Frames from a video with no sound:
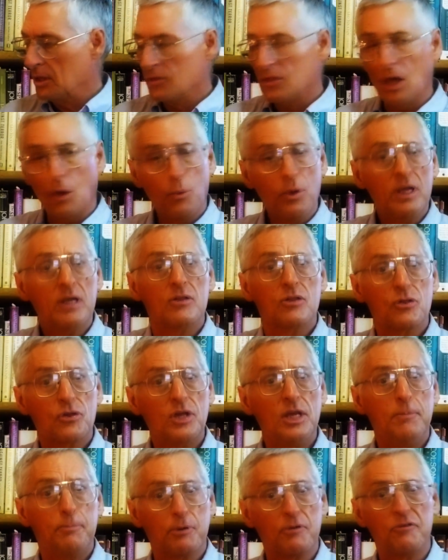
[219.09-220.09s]
that we can
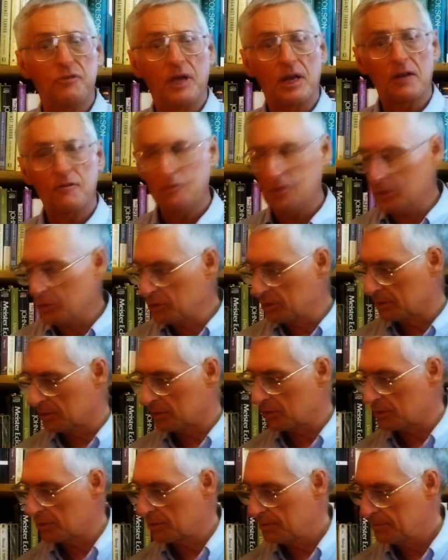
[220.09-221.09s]
see prophetic
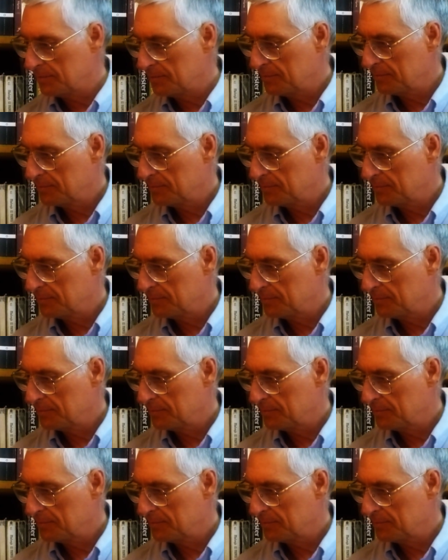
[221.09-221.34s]
visions.